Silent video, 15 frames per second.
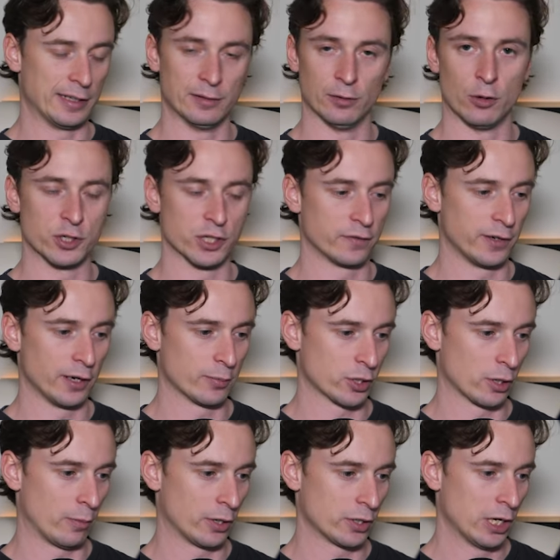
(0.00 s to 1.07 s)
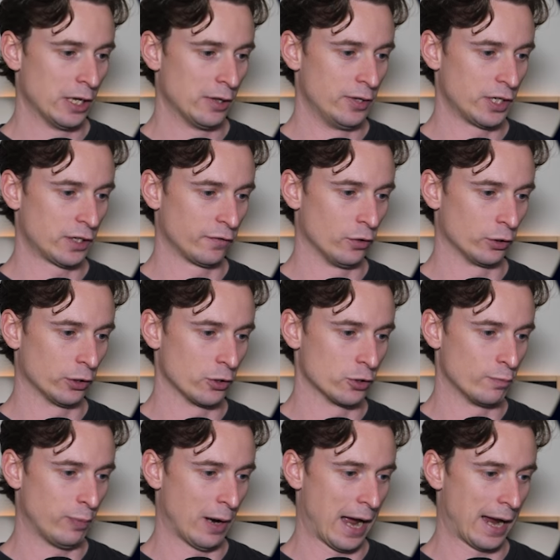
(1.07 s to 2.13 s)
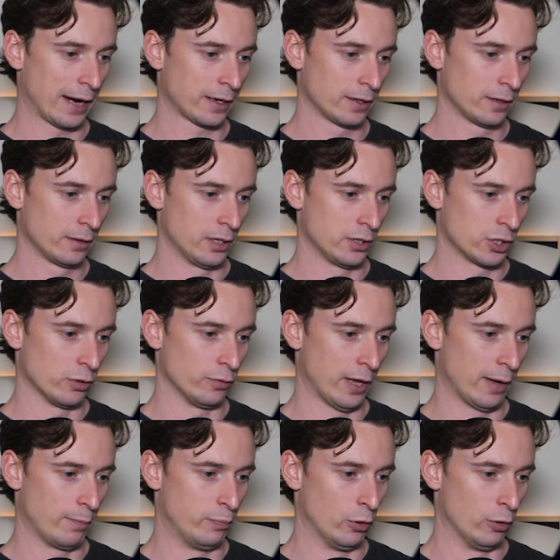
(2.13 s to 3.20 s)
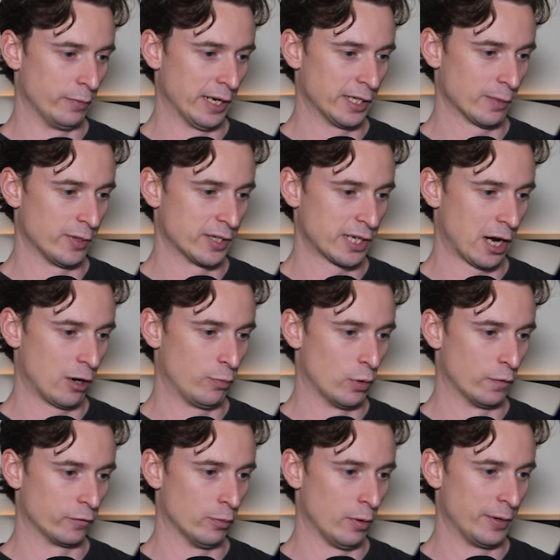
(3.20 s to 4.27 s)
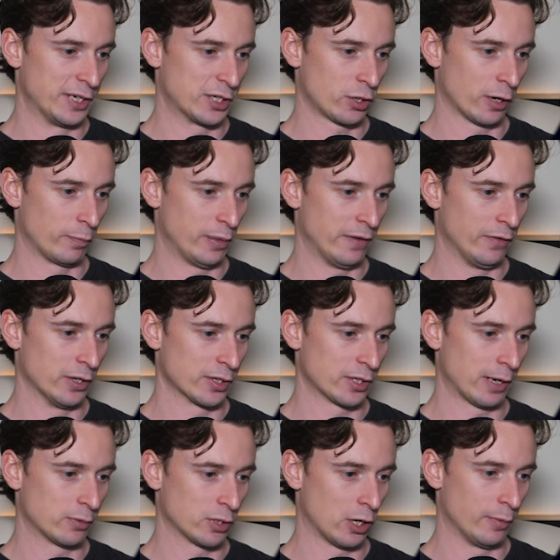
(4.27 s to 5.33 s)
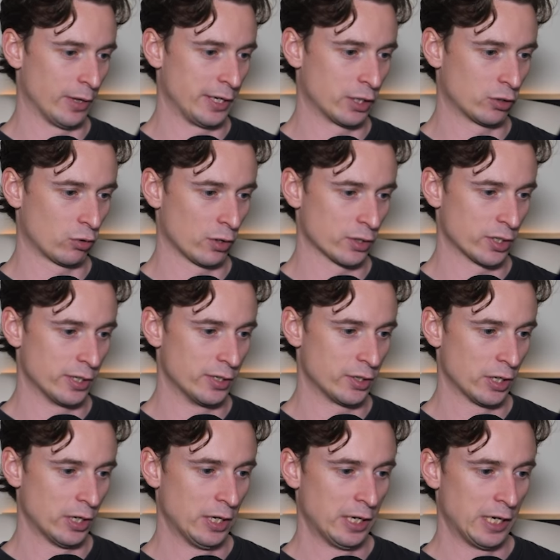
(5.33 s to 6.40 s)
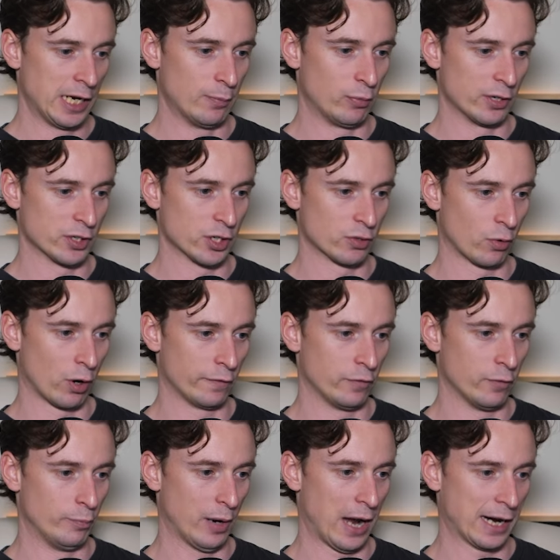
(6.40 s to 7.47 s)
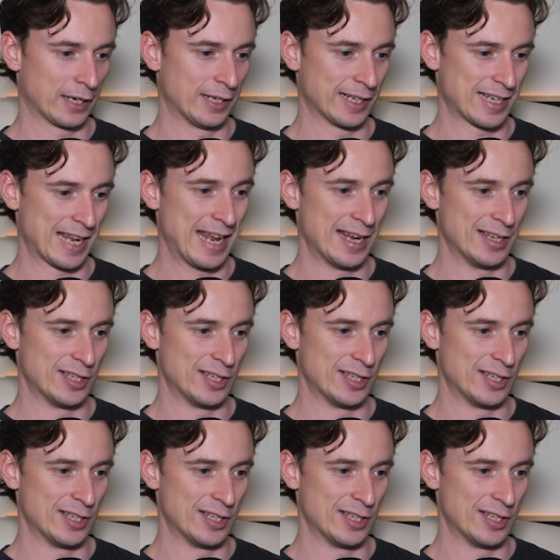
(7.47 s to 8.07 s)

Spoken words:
loads his feet up so much. This foot goes back. So there, boom. He ends up in southpaw for a moment. He's trying to pivot at the same time, but then he crosses. He brings his right foot back and he gets hit